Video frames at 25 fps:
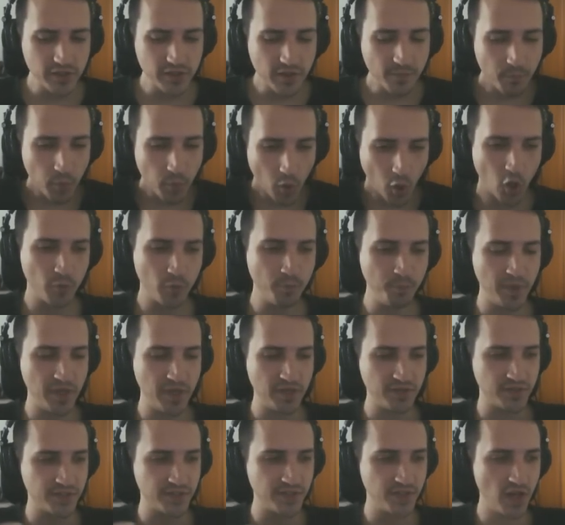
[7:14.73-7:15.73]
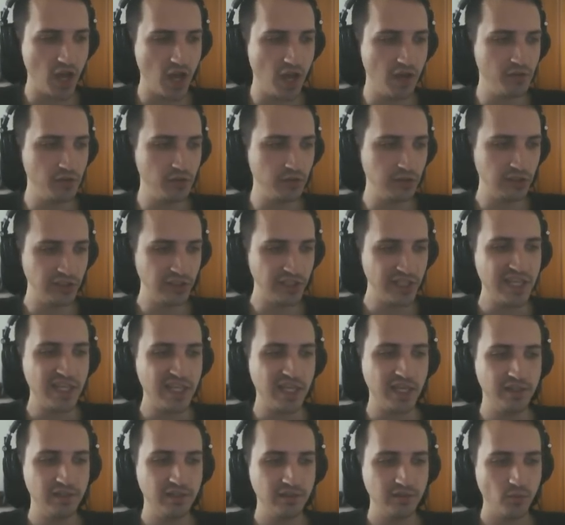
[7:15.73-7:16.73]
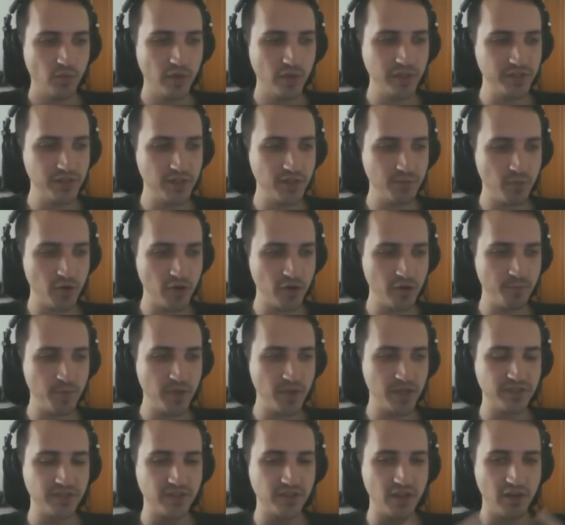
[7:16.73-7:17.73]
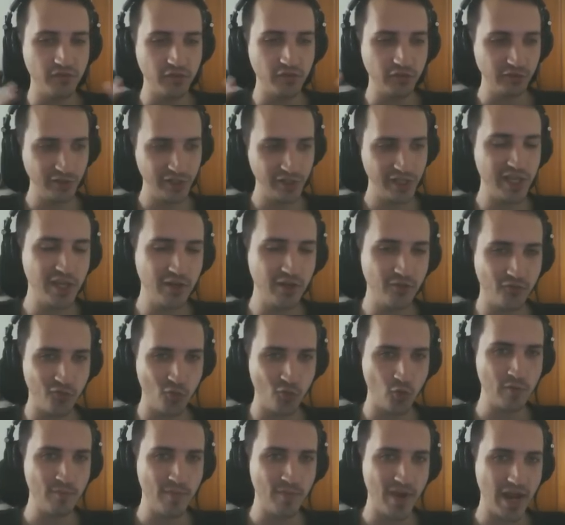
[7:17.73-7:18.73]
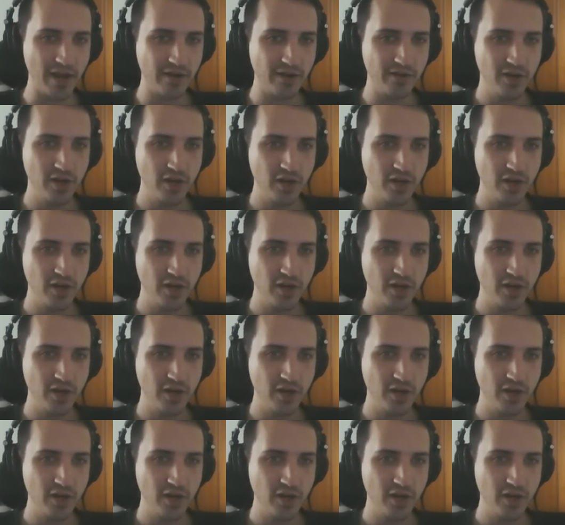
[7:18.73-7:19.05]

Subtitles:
purpose of a league? What is the purpose of a league format?